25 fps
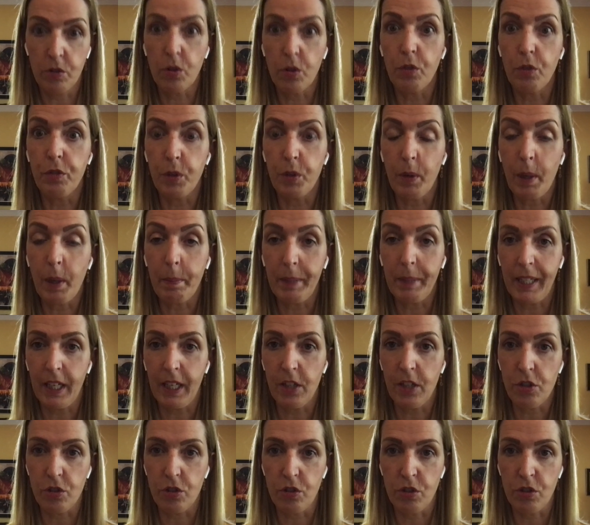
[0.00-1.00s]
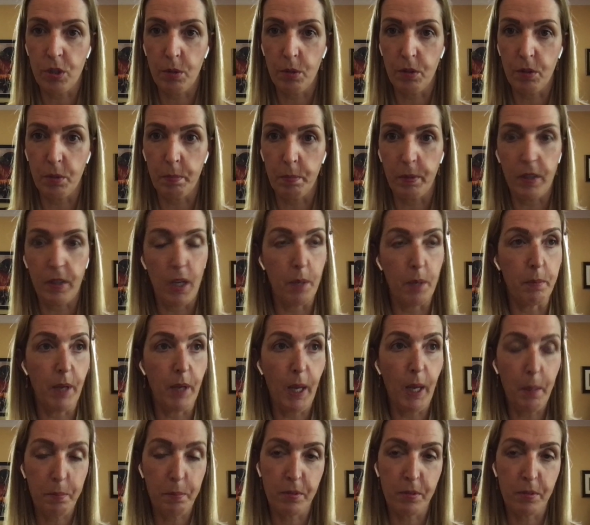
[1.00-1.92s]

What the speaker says: so few applications to it, but I'm